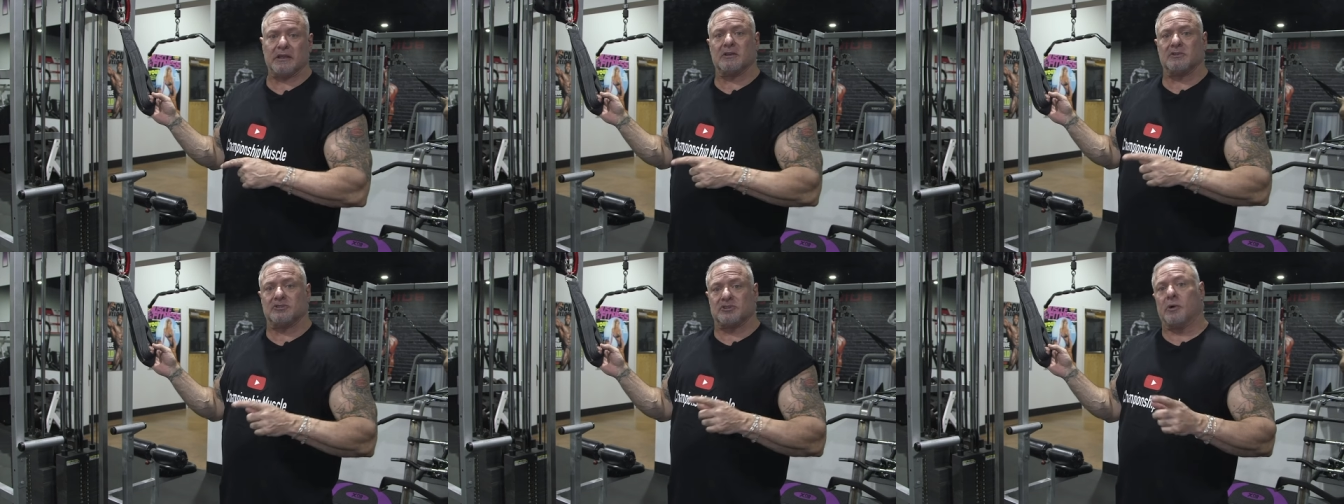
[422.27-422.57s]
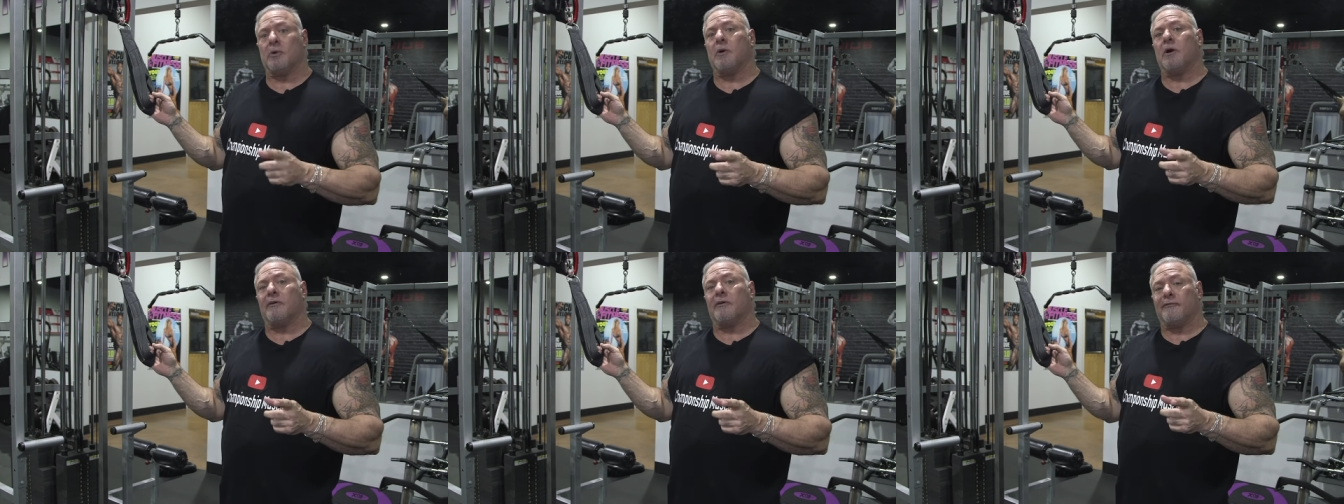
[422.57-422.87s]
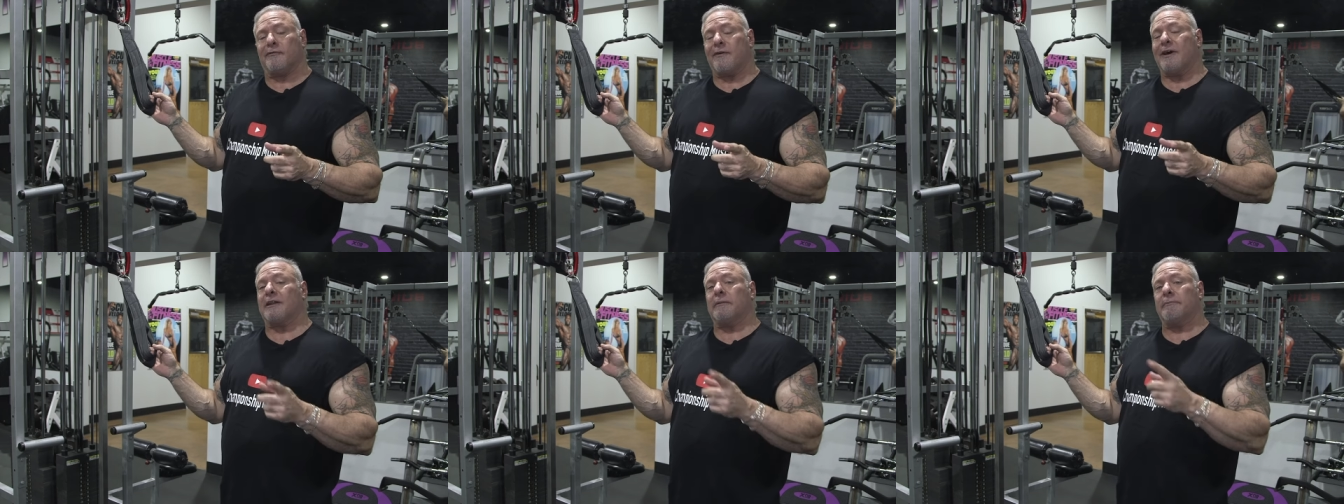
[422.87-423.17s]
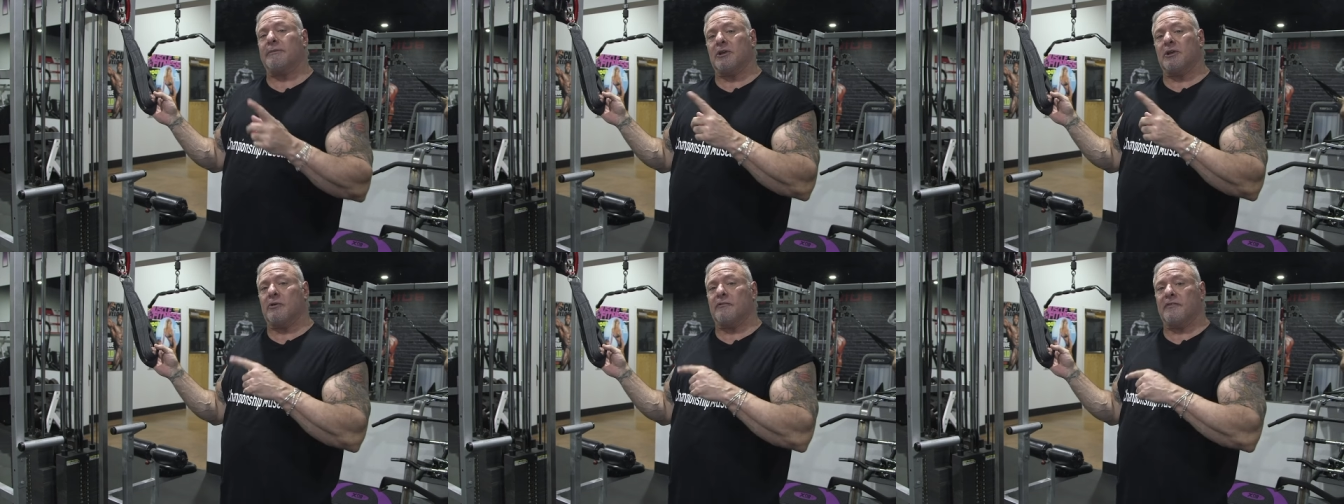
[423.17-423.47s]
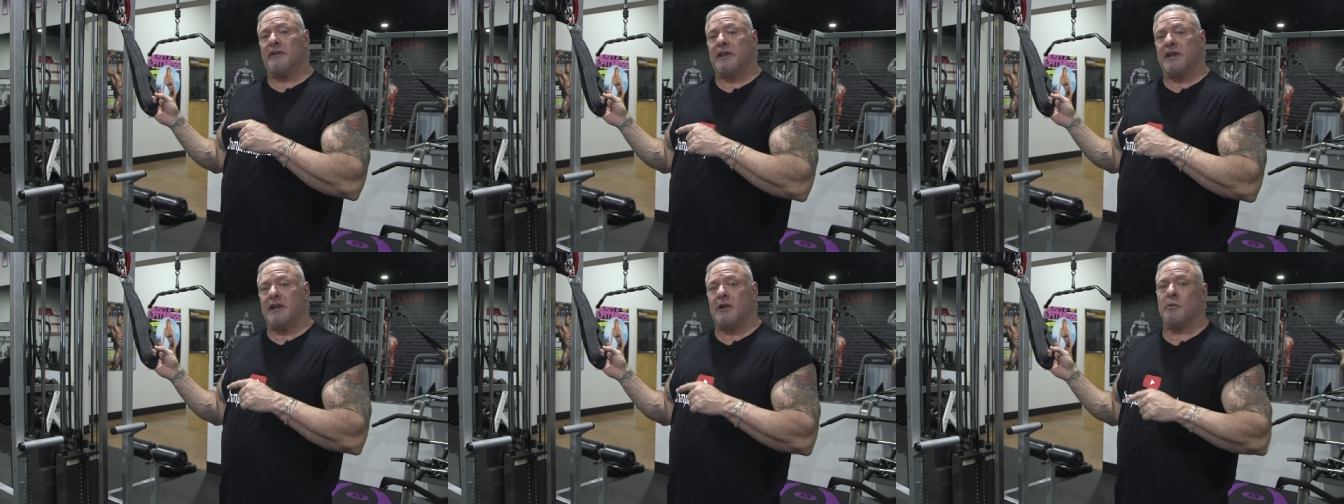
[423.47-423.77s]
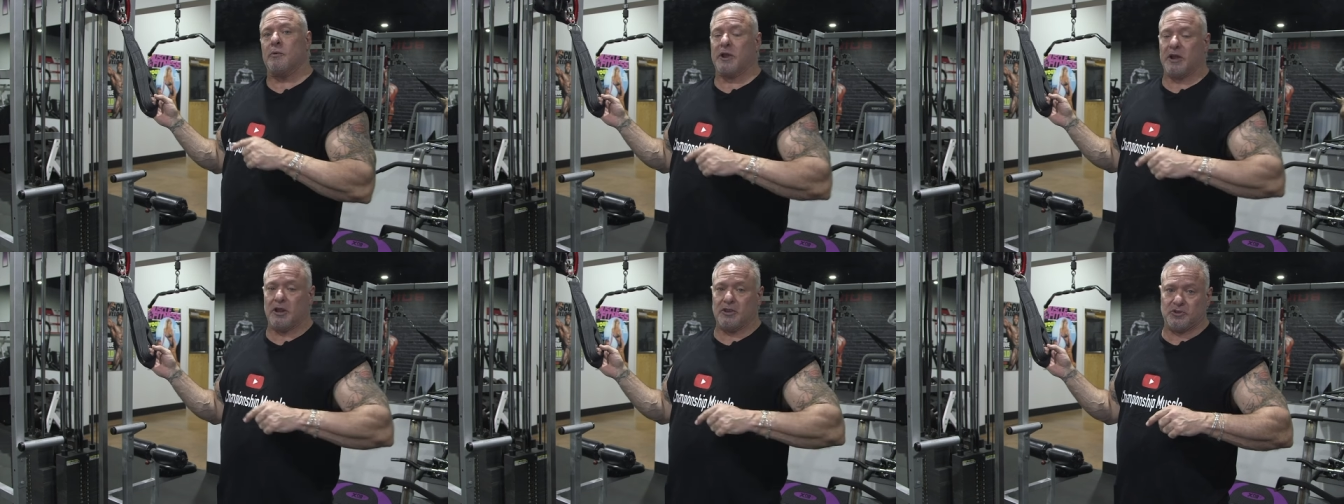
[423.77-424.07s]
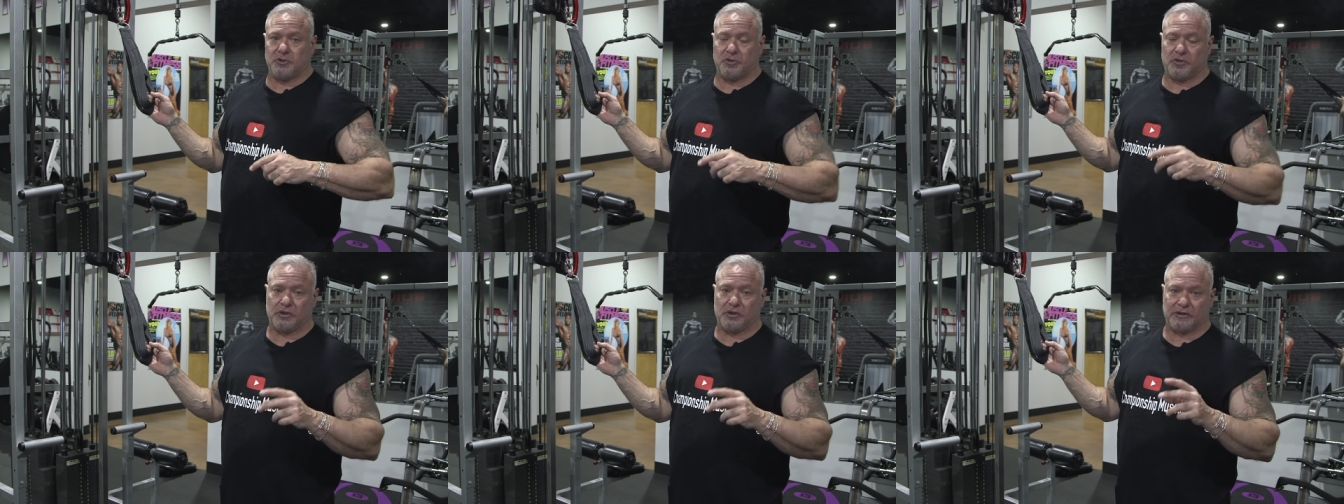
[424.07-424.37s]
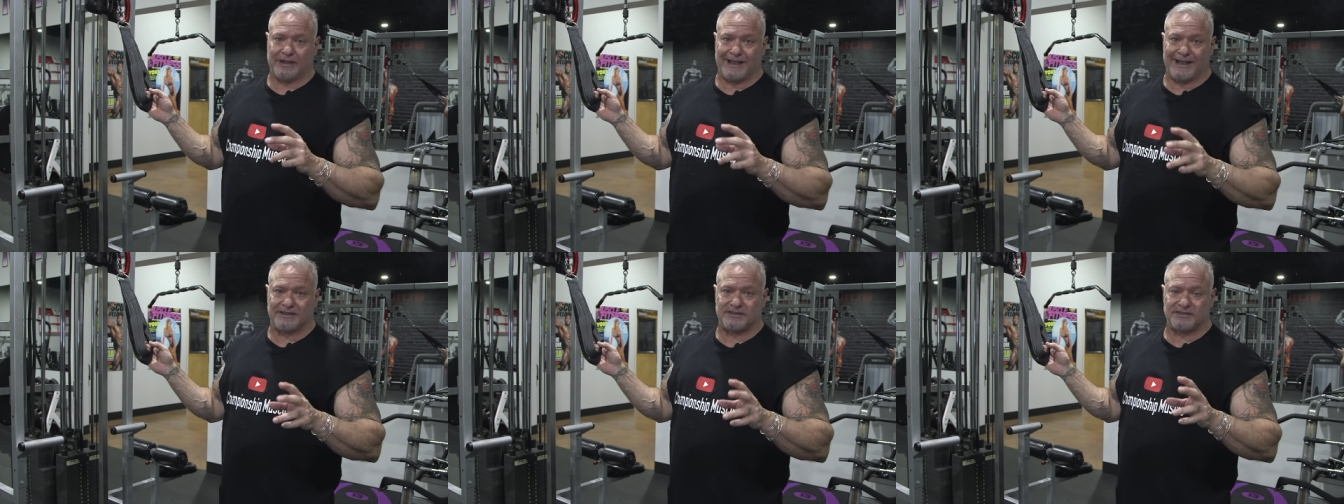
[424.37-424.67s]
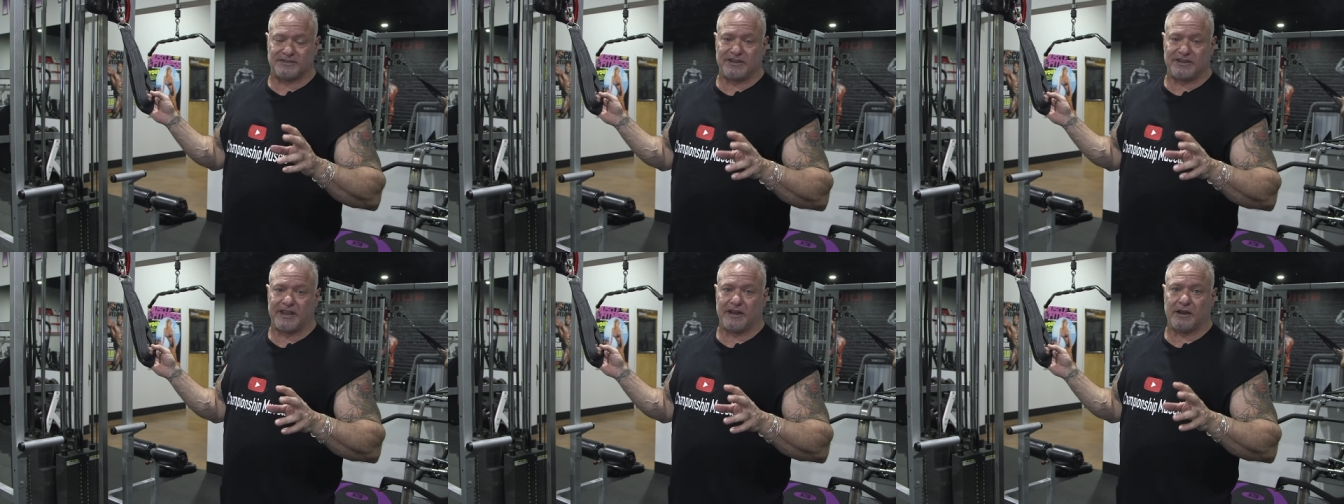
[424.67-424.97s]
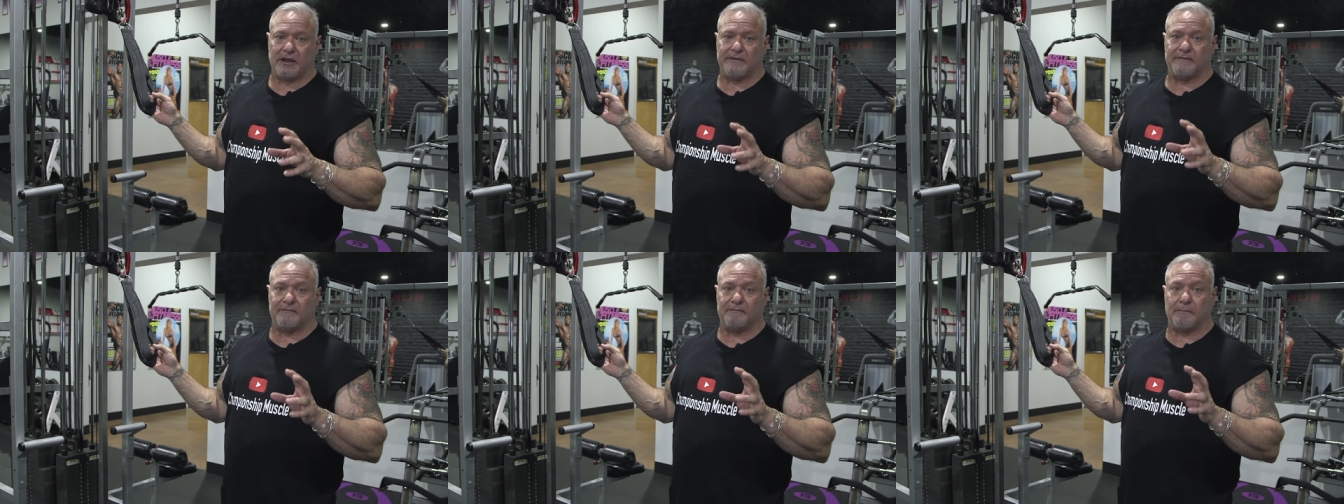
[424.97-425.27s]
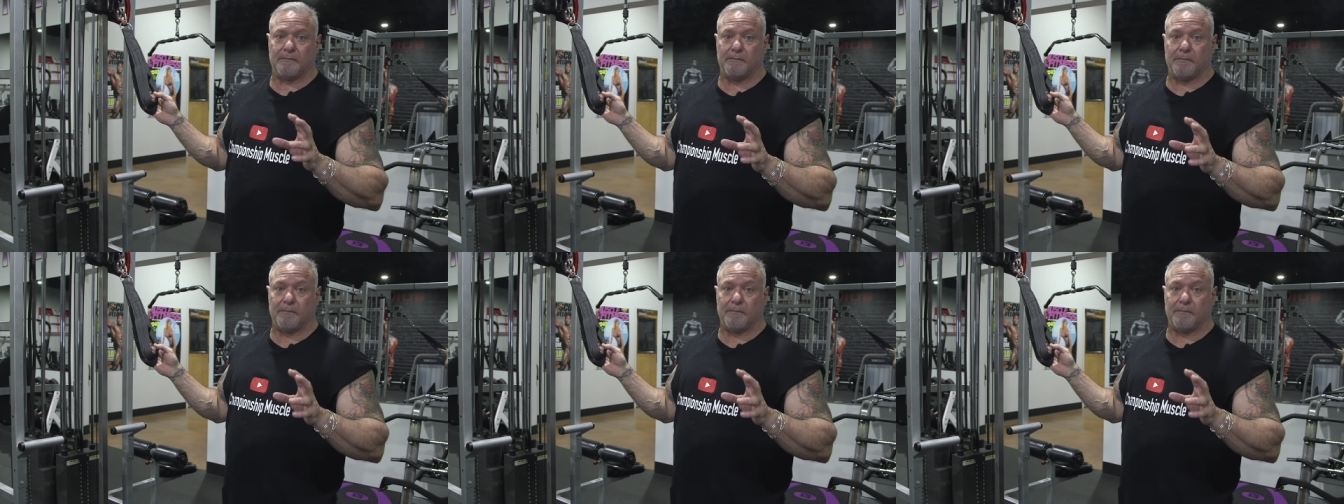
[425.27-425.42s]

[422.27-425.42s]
So follow me over here. We're gonna do the last set of